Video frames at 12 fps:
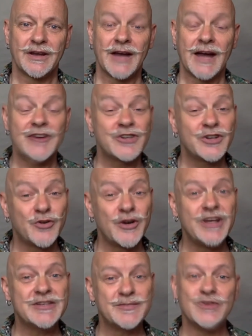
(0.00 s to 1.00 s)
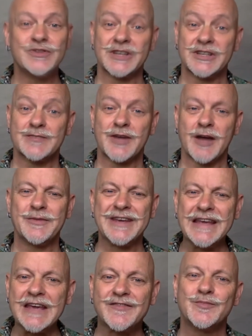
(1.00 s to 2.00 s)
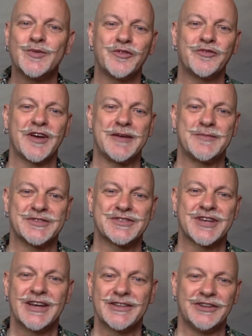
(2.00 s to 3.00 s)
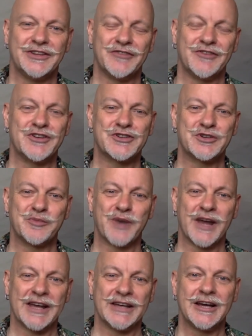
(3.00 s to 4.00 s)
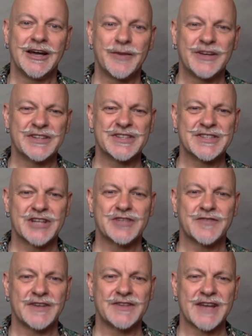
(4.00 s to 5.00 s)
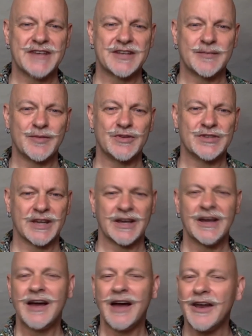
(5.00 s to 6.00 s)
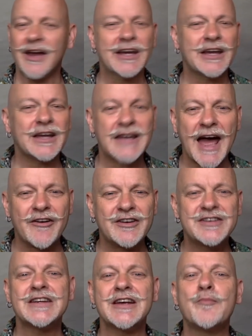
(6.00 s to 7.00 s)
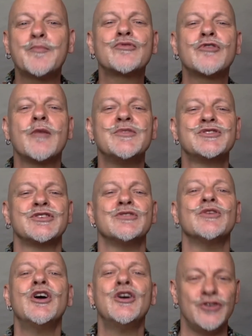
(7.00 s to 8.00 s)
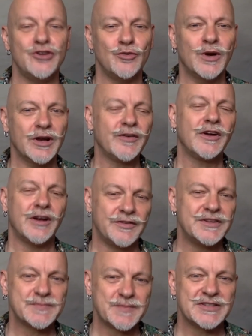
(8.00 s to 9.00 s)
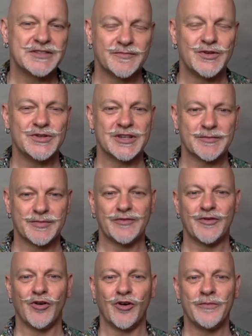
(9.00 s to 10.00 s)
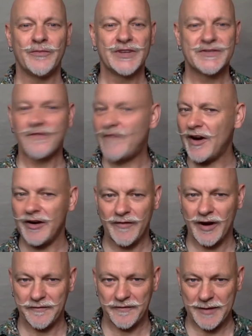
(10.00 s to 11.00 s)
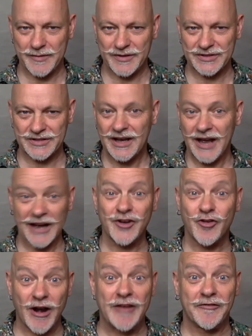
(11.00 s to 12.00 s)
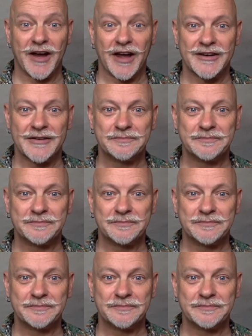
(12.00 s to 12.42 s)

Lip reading: Actually, Grieg's music has become even more famous than the original play because it's such fantastic music. And I can guarantee, I promise you, you will have heard this piece of music before. It's very, very famous and great fun.